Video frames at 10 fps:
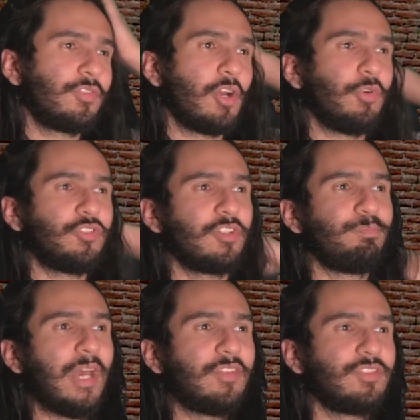So it's
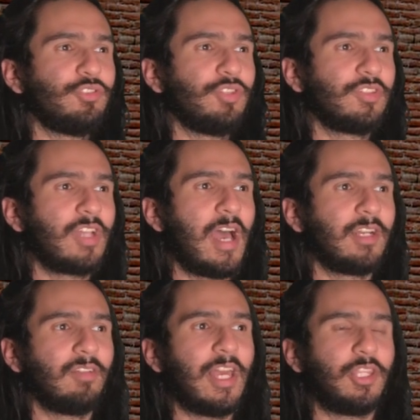just best to just
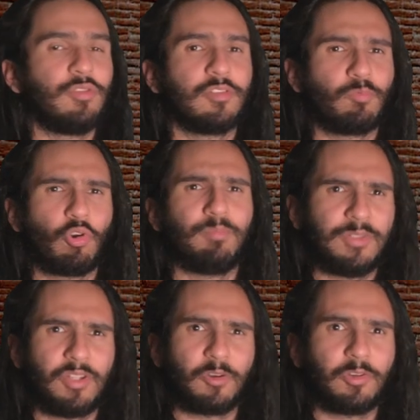kind of like use a world
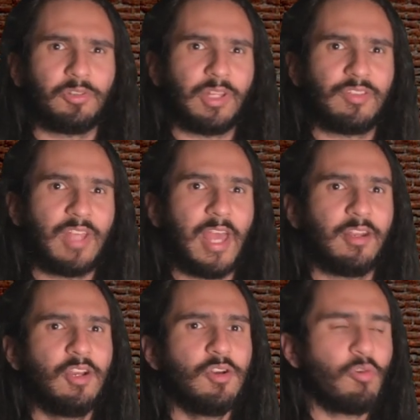material instead.
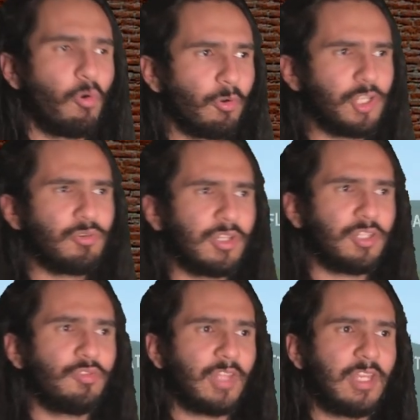Or you could
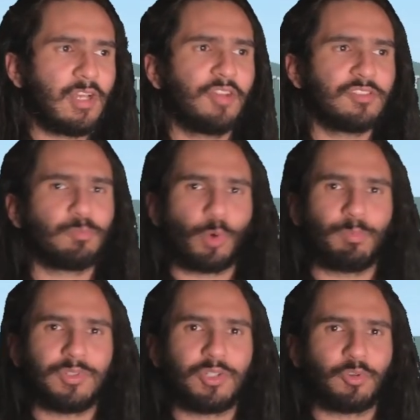use a custom
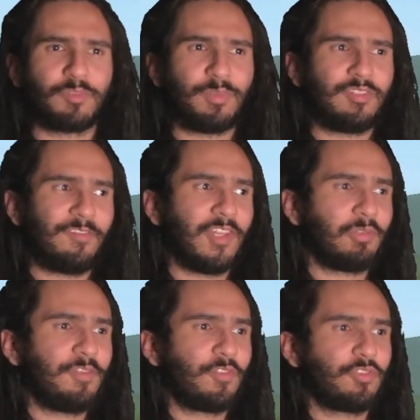world material
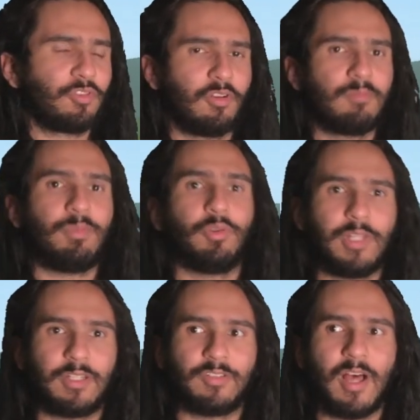specifically for certain
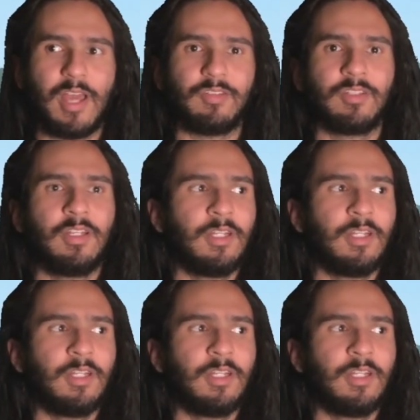building designs.